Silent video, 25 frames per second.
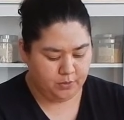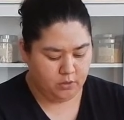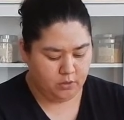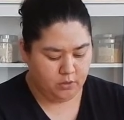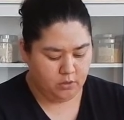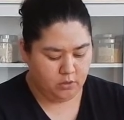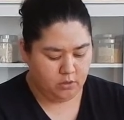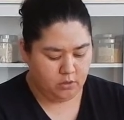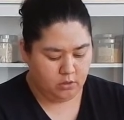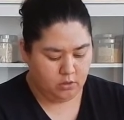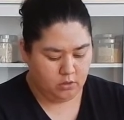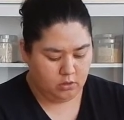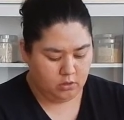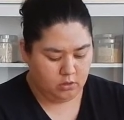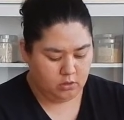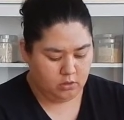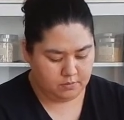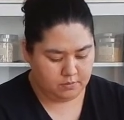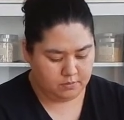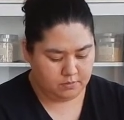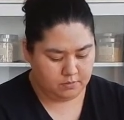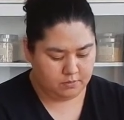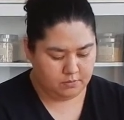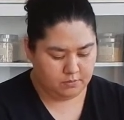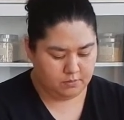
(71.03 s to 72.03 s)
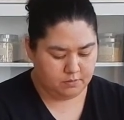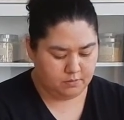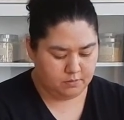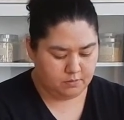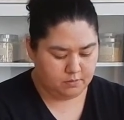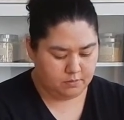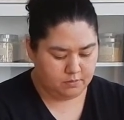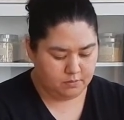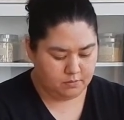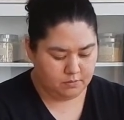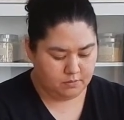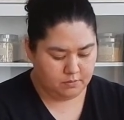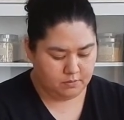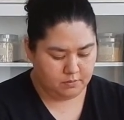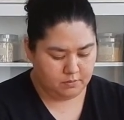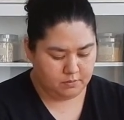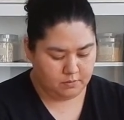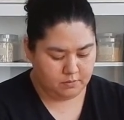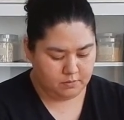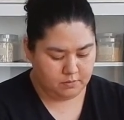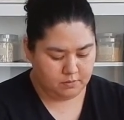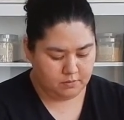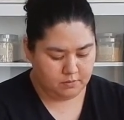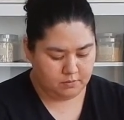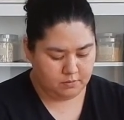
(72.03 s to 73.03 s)

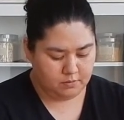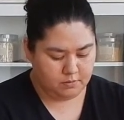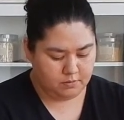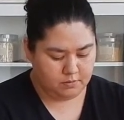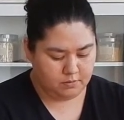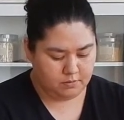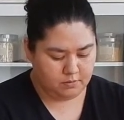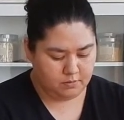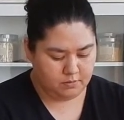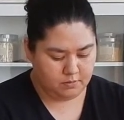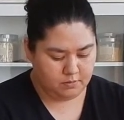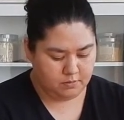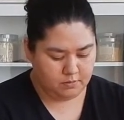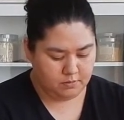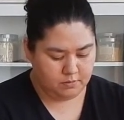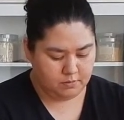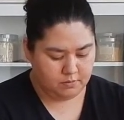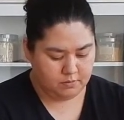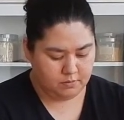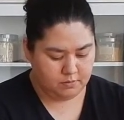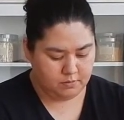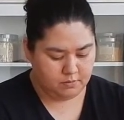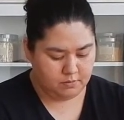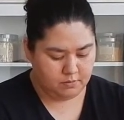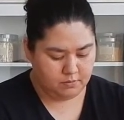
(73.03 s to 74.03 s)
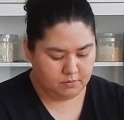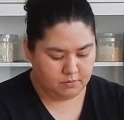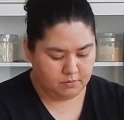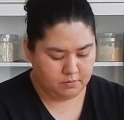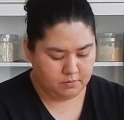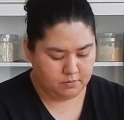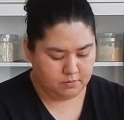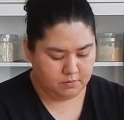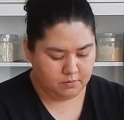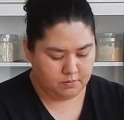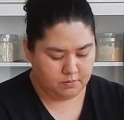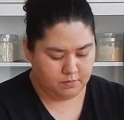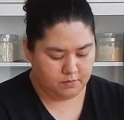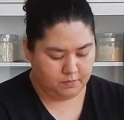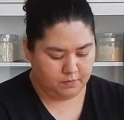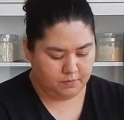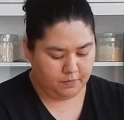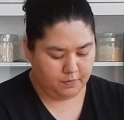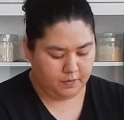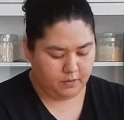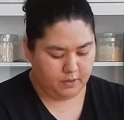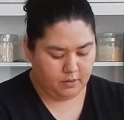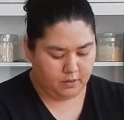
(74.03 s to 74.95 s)
Nothing is said.